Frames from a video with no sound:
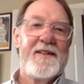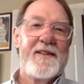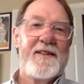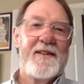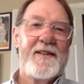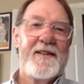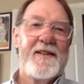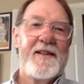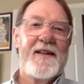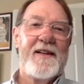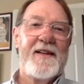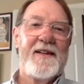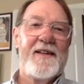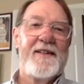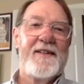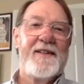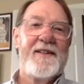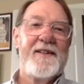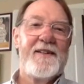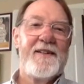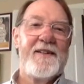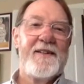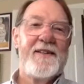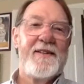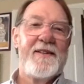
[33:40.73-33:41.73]

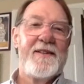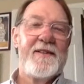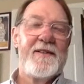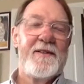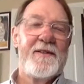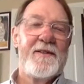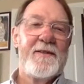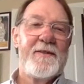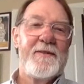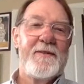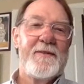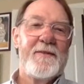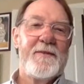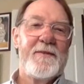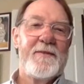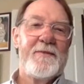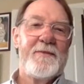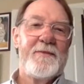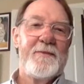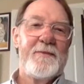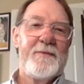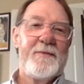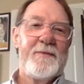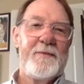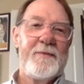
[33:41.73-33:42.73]

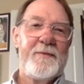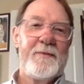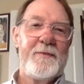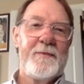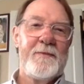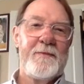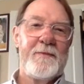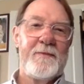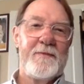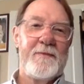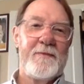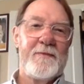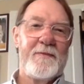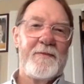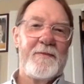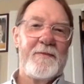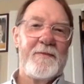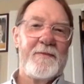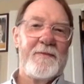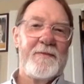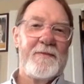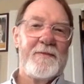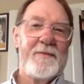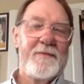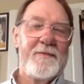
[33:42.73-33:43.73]

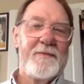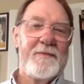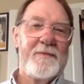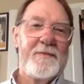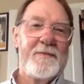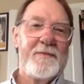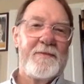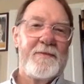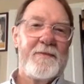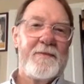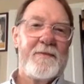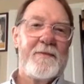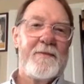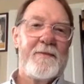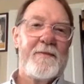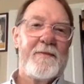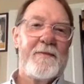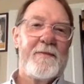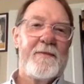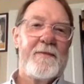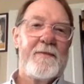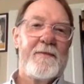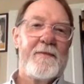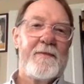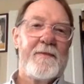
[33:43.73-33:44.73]

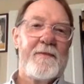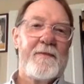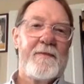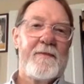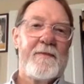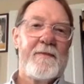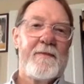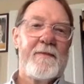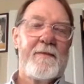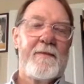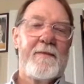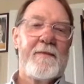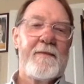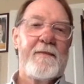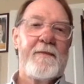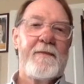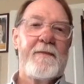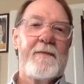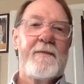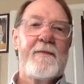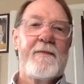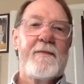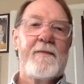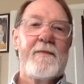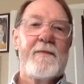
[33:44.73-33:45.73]

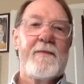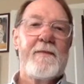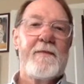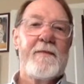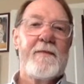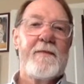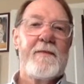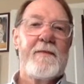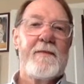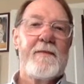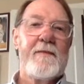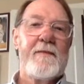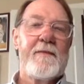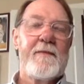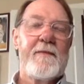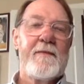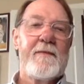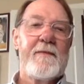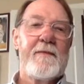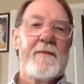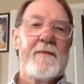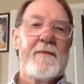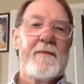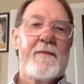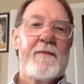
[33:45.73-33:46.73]

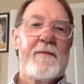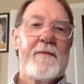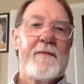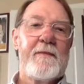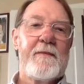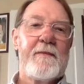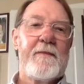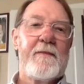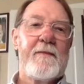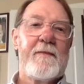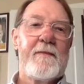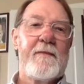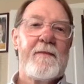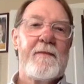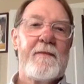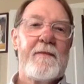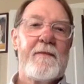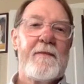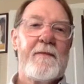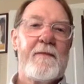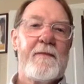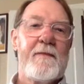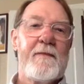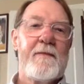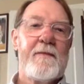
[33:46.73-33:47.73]

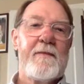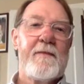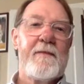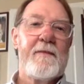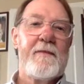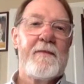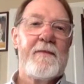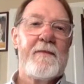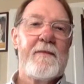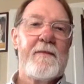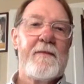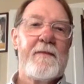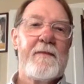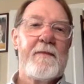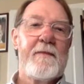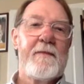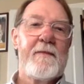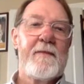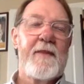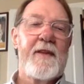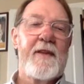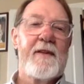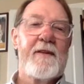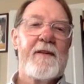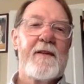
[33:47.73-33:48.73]
The person shown says nothing.